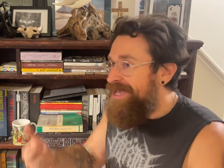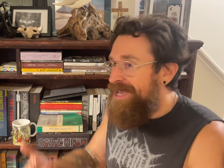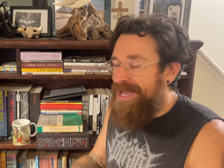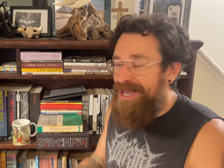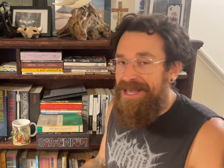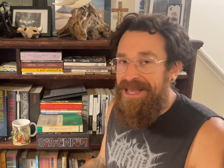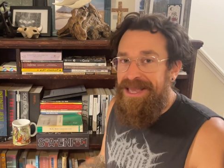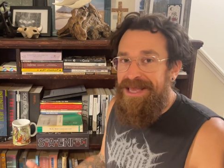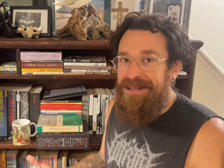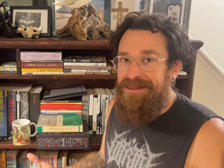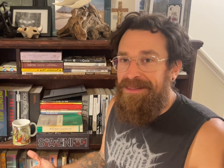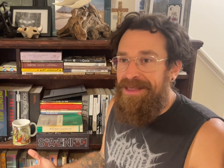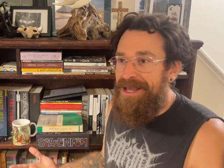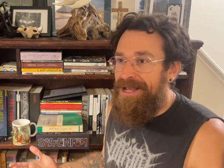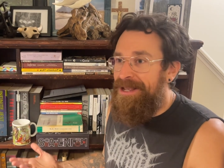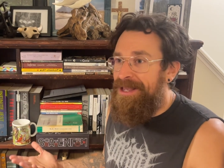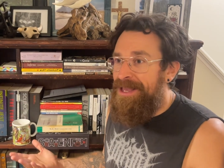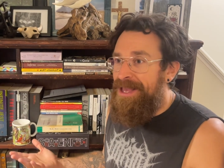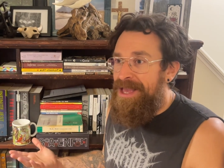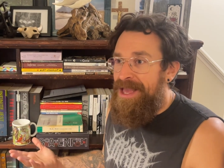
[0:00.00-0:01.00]
and
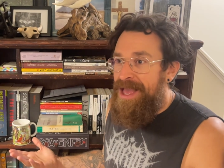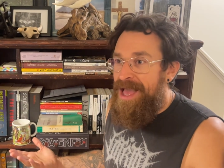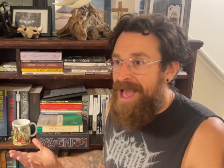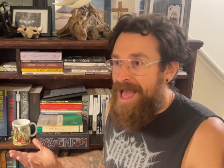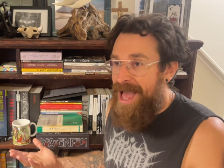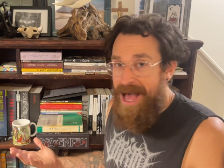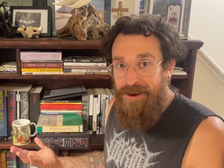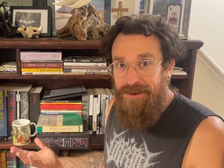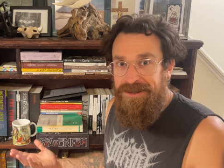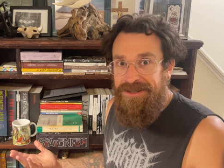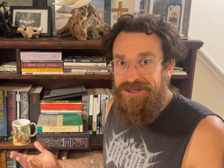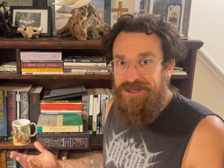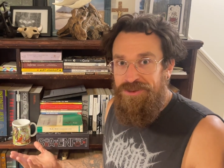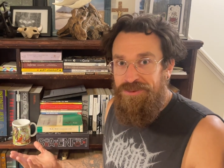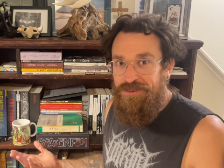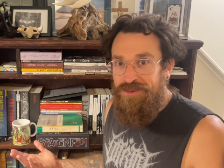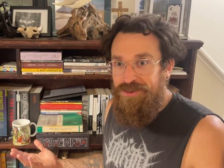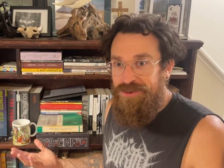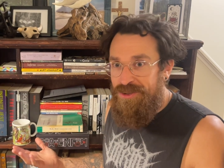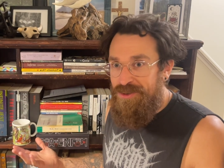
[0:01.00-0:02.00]
like, how did you
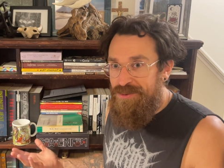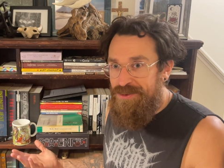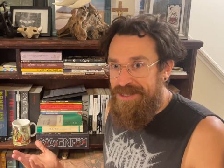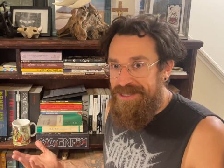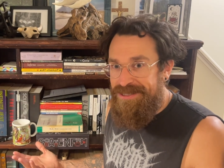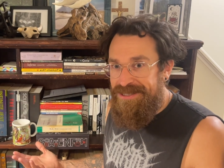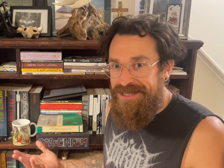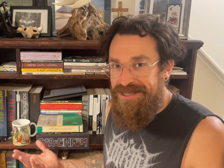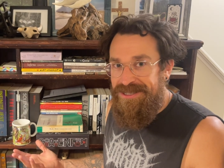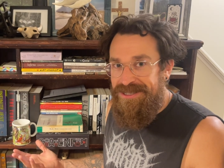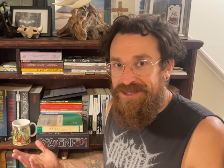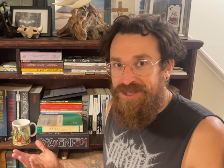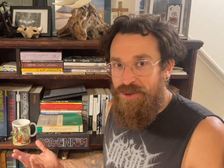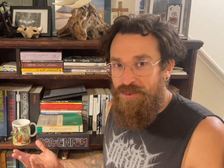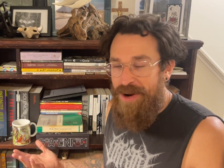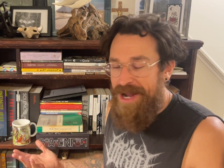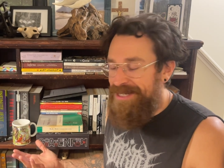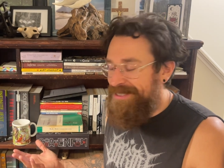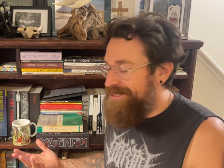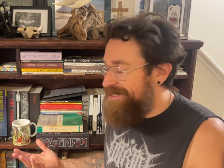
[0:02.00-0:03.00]
do this? This is
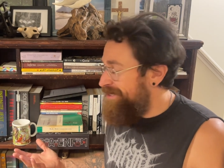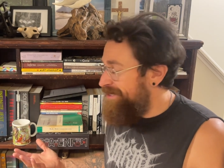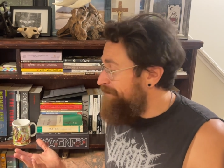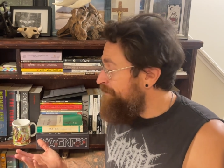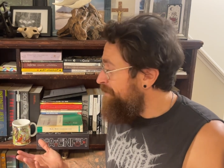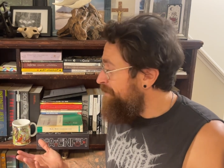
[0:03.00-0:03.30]
crazy.